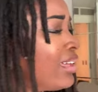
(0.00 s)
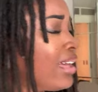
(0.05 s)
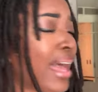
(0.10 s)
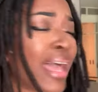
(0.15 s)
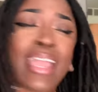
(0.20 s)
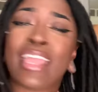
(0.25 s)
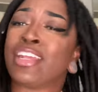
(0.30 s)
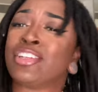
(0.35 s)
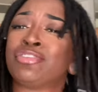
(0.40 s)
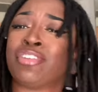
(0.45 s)

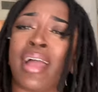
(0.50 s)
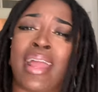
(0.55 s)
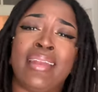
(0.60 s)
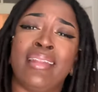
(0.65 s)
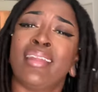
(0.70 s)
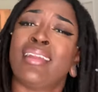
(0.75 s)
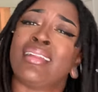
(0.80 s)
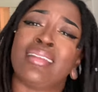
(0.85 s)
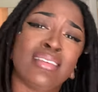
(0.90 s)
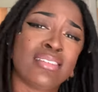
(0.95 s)
I ain't trying
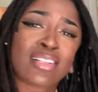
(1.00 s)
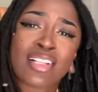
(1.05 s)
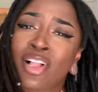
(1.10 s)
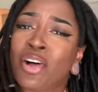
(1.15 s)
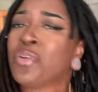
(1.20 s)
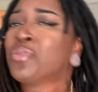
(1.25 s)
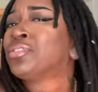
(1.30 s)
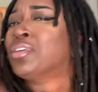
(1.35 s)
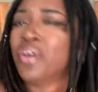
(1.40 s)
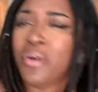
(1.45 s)
none of these
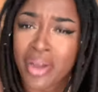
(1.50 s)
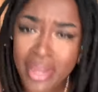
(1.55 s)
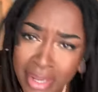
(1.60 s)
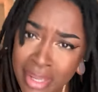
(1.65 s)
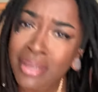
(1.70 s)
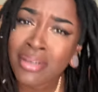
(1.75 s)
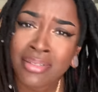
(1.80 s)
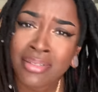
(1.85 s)
clothes on.